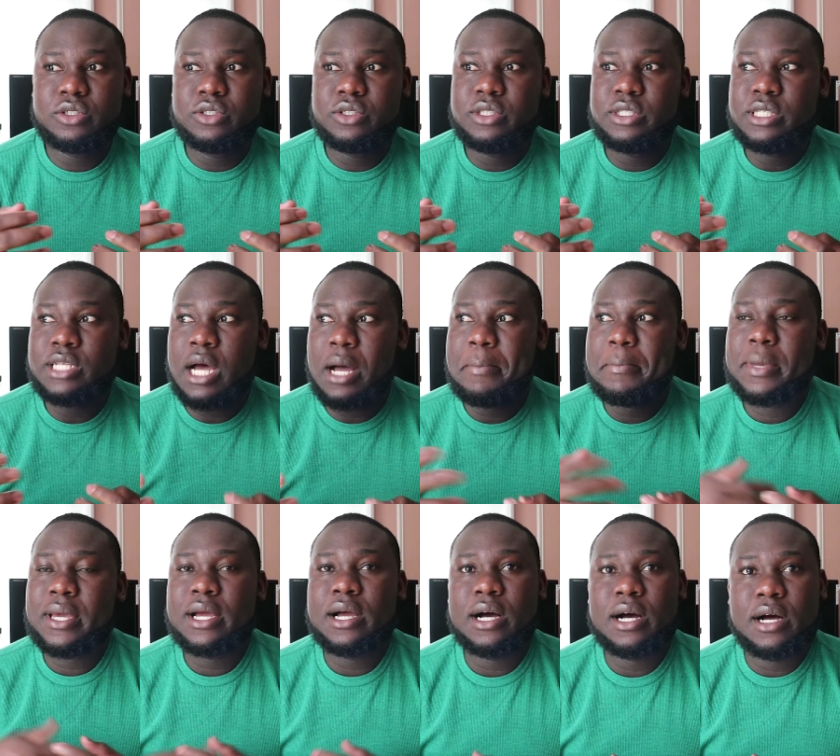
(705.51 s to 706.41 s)
Not
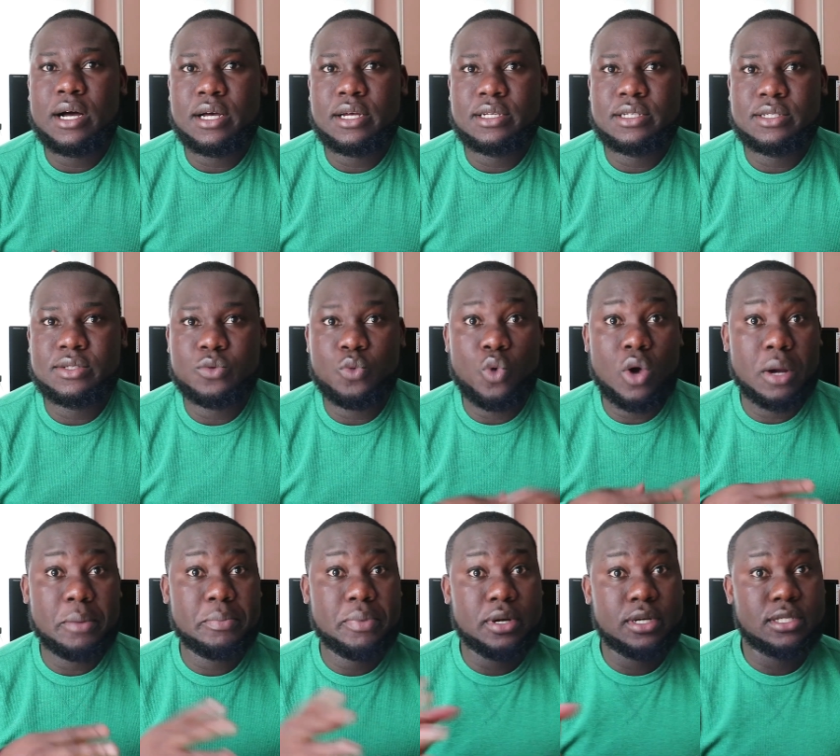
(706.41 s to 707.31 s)
because
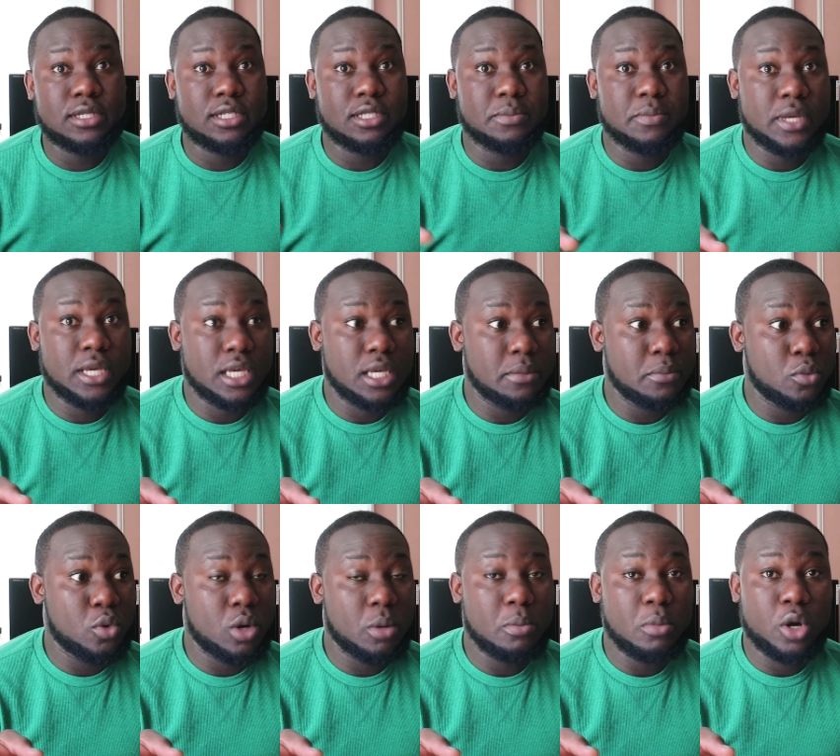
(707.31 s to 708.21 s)
one person is making
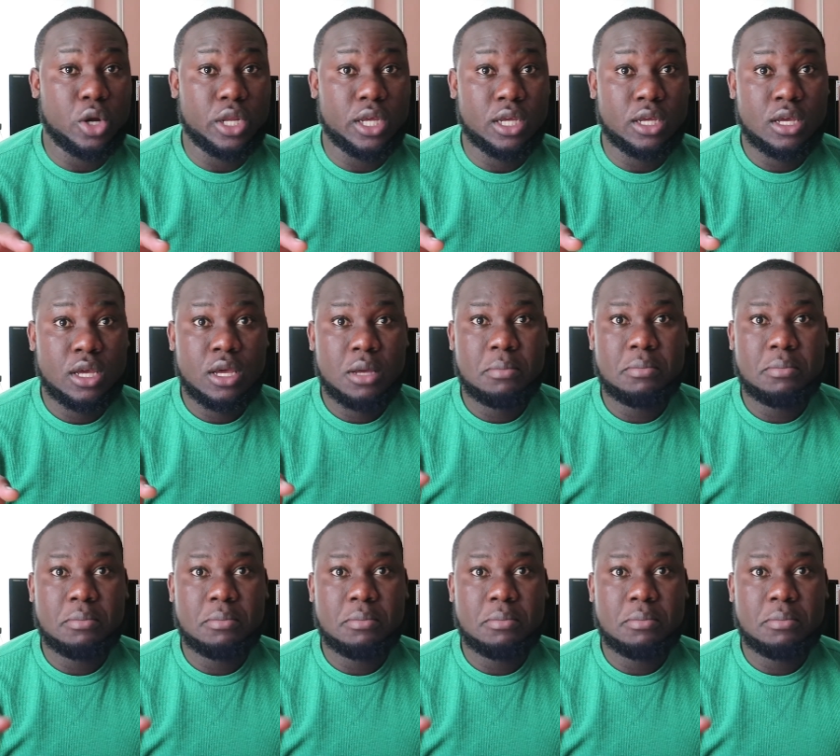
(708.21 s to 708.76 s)
more money